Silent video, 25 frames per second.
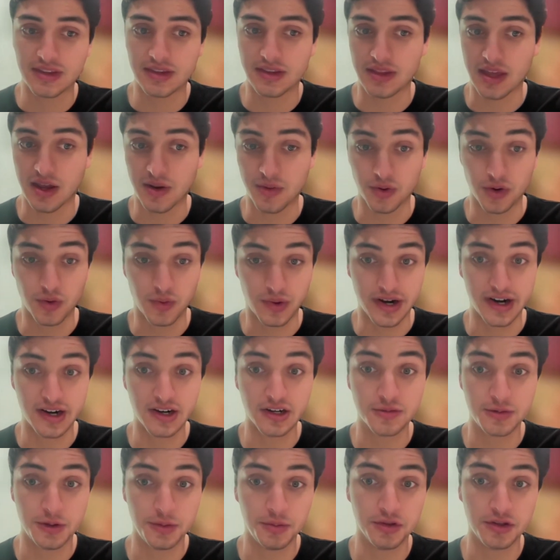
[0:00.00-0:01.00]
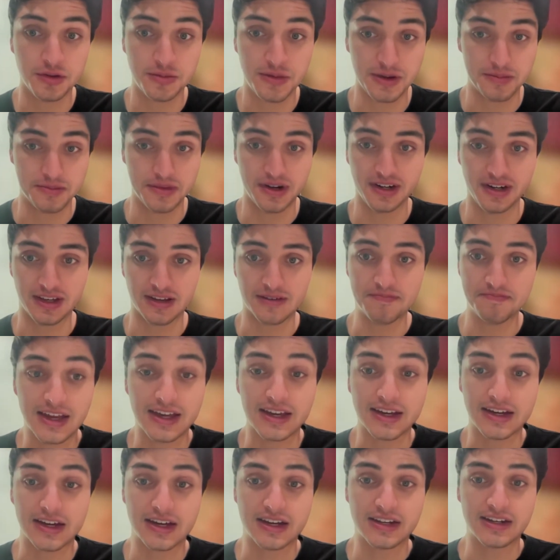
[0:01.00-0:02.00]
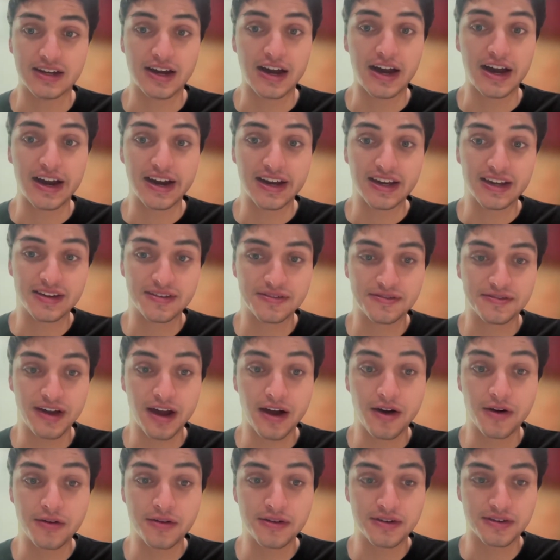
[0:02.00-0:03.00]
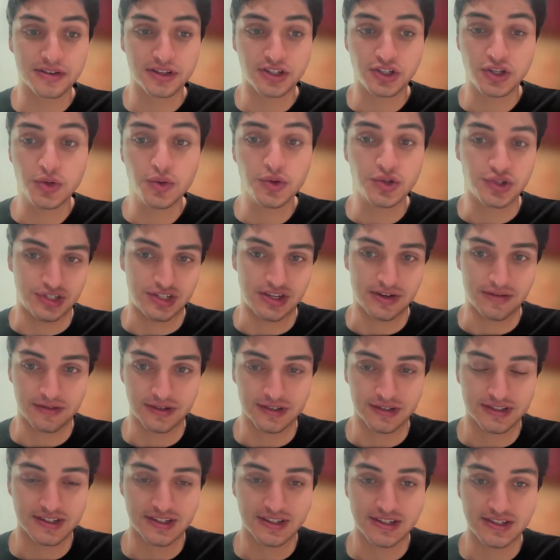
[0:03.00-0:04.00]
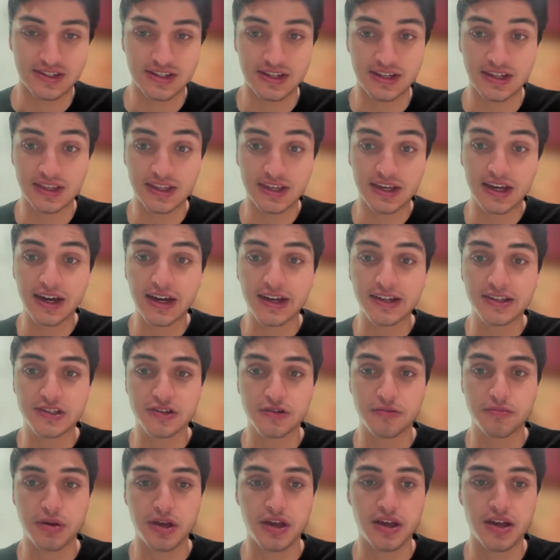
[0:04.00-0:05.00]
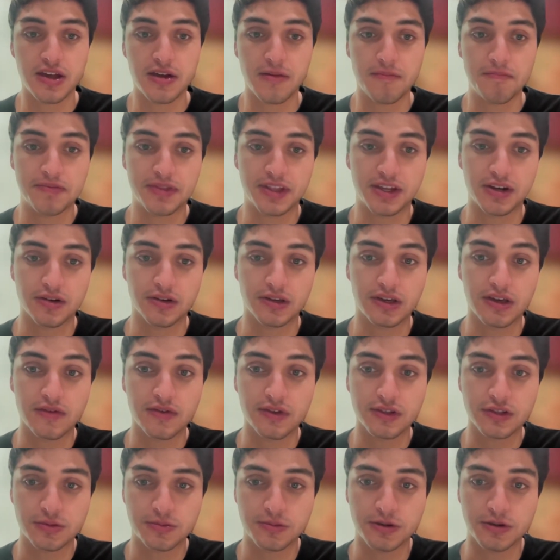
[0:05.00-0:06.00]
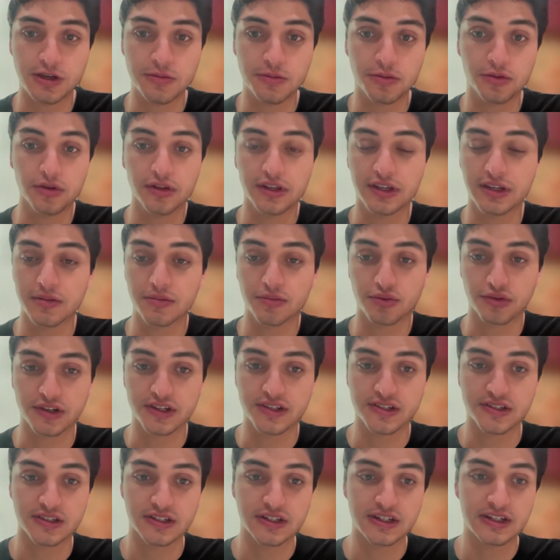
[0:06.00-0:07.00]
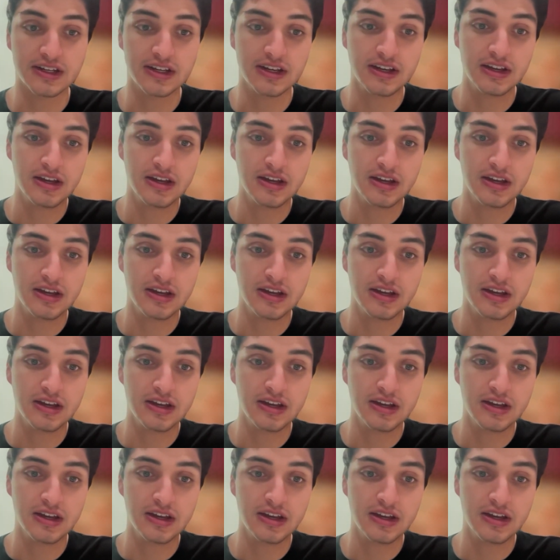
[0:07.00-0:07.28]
that requires people to make money. And I found huge differences in the kinds of pay that are given to people in prison.